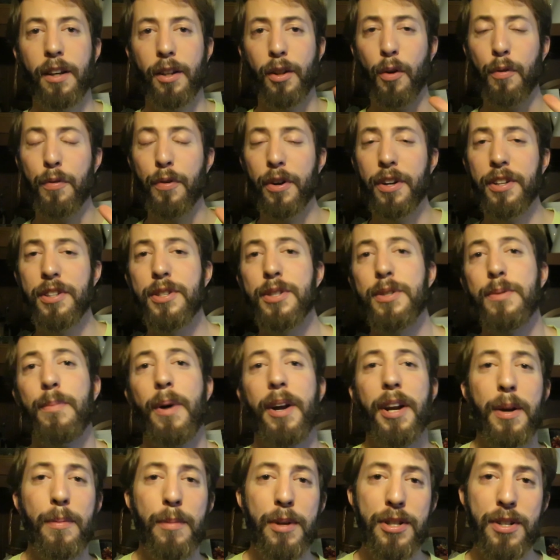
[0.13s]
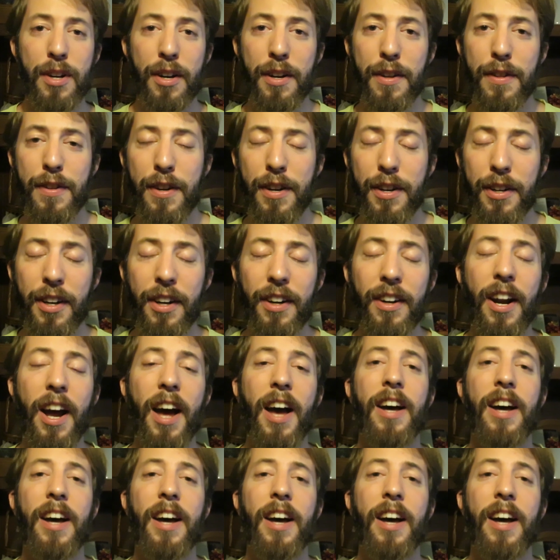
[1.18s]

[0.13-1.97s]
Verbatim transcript: Hello friends, my name is Arith Härger